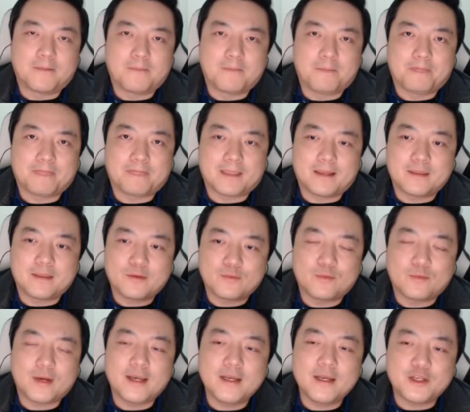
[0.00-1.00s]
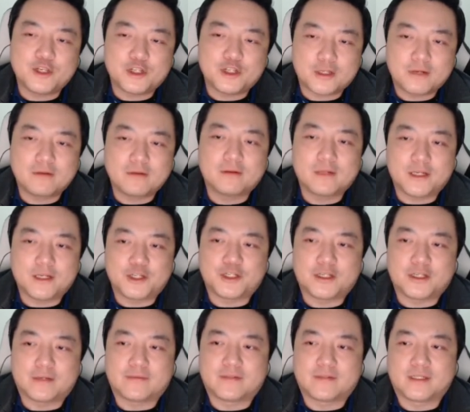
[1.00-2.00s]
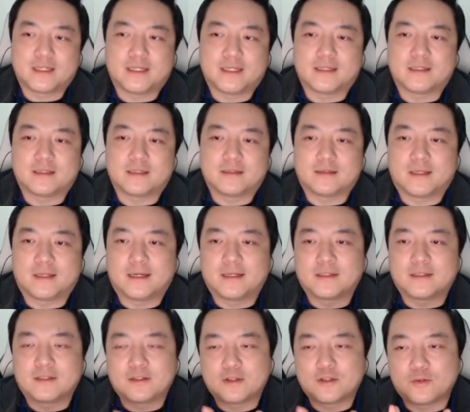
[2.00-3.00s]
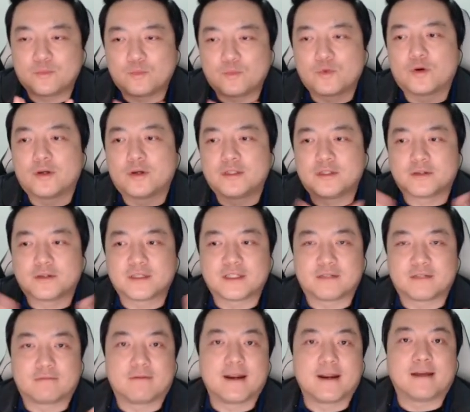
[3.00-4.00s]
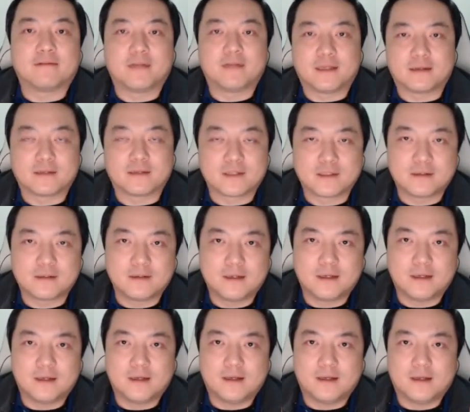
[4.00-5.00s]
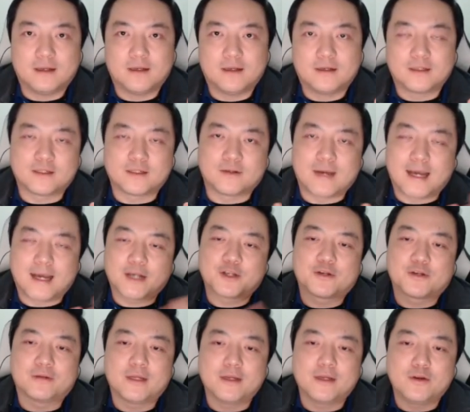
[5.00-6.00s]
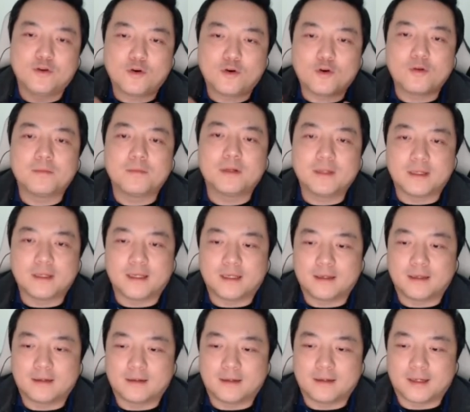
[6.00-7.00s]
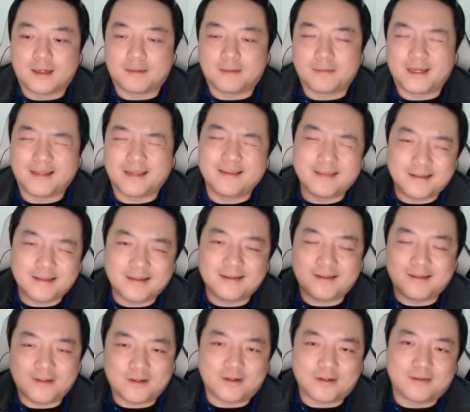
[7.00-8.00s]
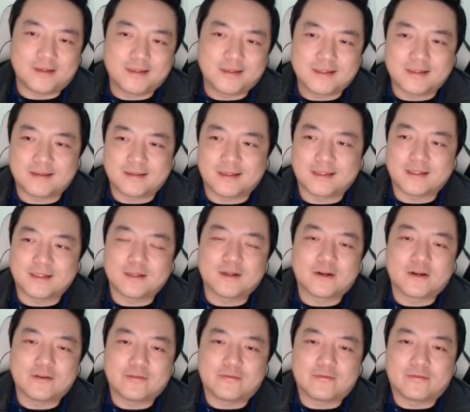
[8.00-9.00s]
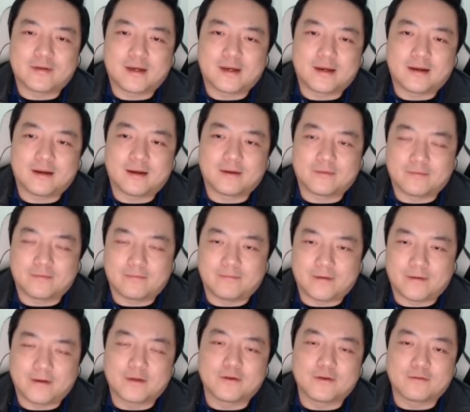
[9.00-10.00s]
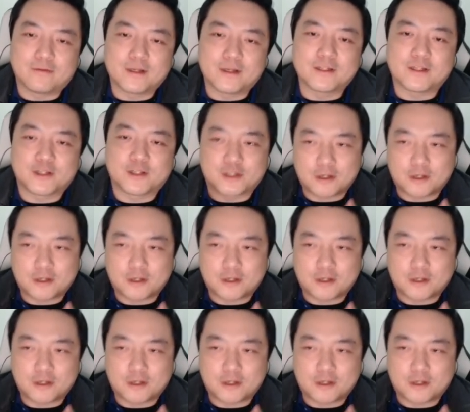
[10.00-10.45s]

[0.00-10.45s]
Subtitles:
And the way it generally shifts is that it's towards your surroundings. So actually, normally, there's a lot of very good research on